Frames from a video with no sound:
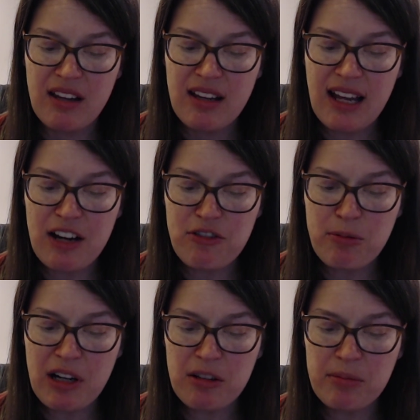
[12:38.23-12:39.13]
Andrew
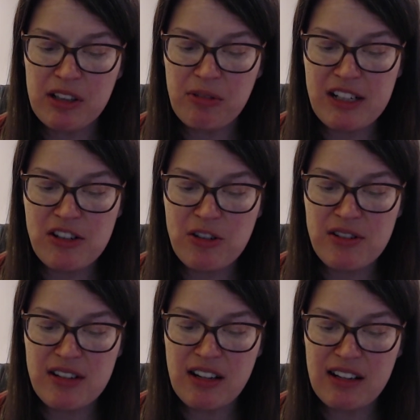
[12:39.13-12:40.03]
Peckelman raced to a
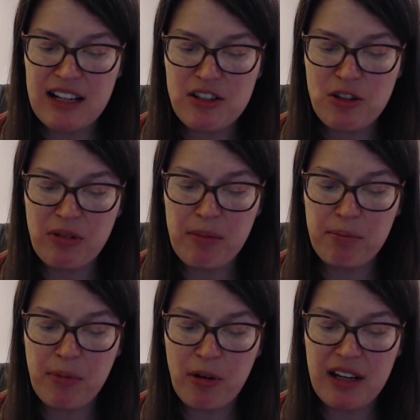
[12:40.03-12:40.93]
staircase,
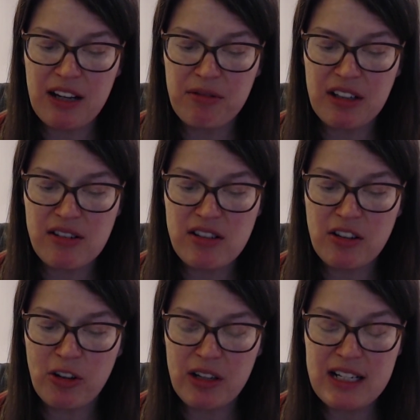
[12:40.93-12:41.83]
grabbed both handrails, and
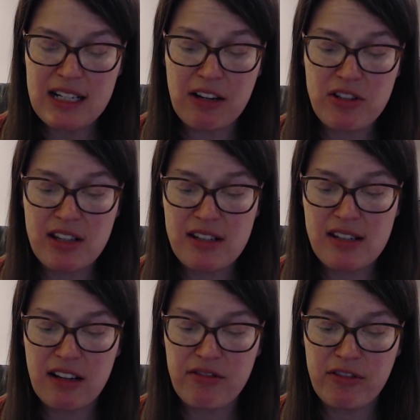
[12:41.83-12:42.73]
hurried down to the
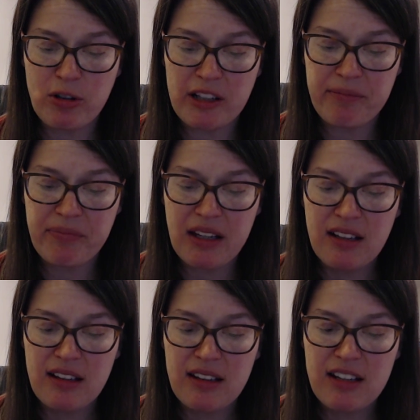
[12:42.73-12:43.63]
second floor.
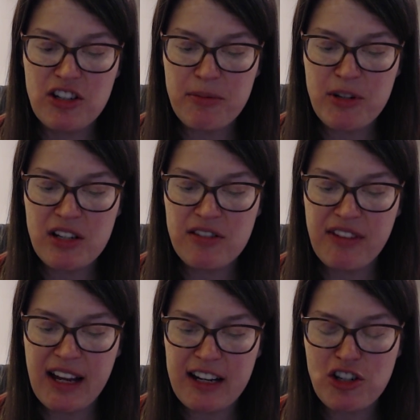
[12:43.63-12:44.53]
The Egyptians
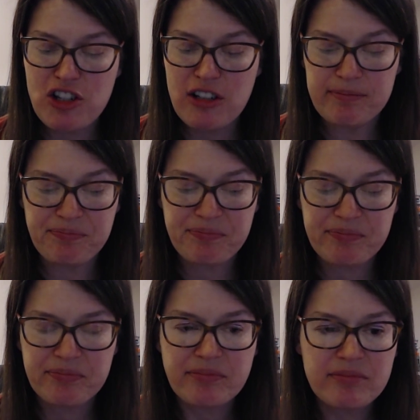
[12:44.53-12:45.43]
vanished.
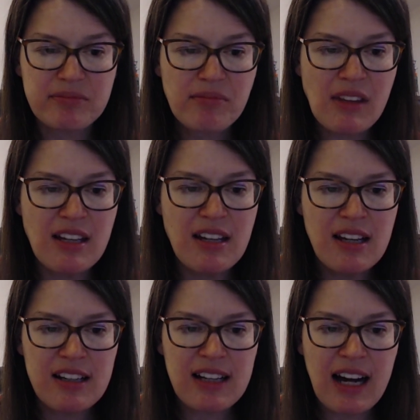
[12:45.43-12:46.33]

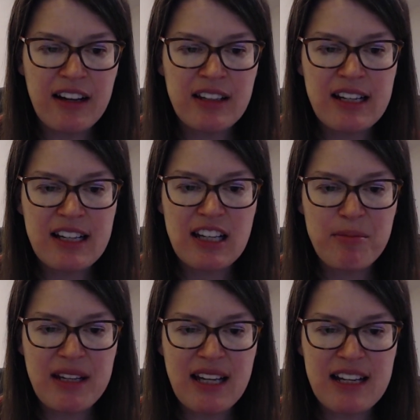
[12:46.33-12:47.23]
Kyle and
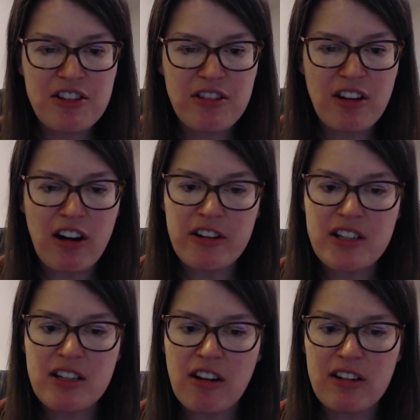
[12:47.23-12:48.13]
Akemi entered the
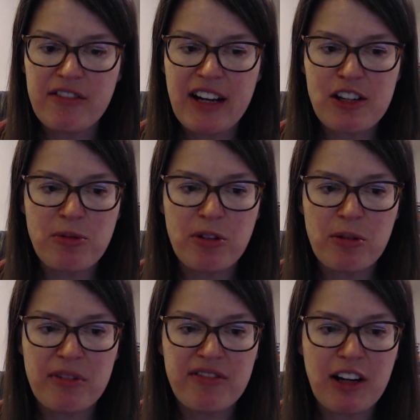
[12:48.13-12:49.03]
art and artifacts
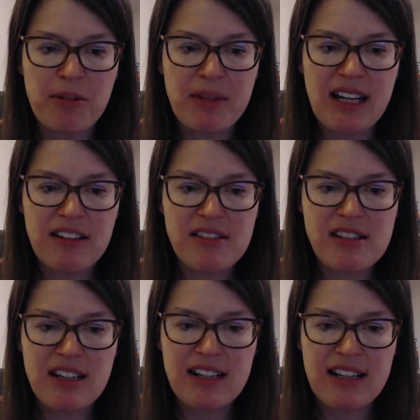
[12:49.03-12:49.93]
room and found Miguel
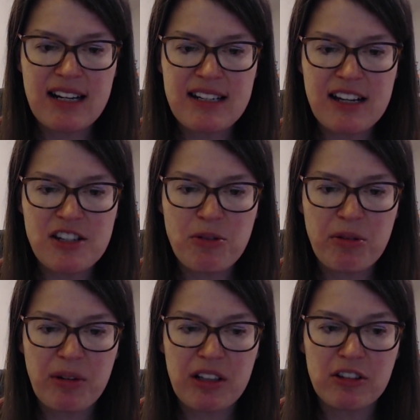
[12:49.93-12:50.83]
seated at a desk
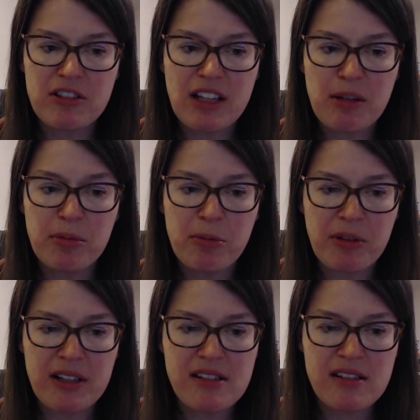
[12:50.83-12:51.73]
with what looked like
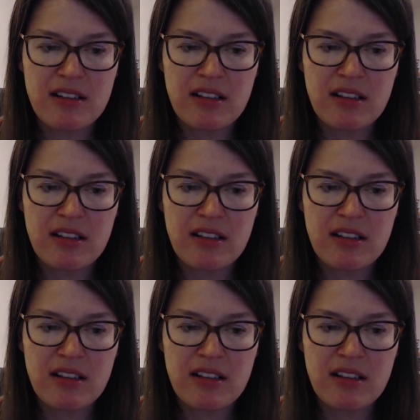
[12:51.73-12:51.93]
blueprints.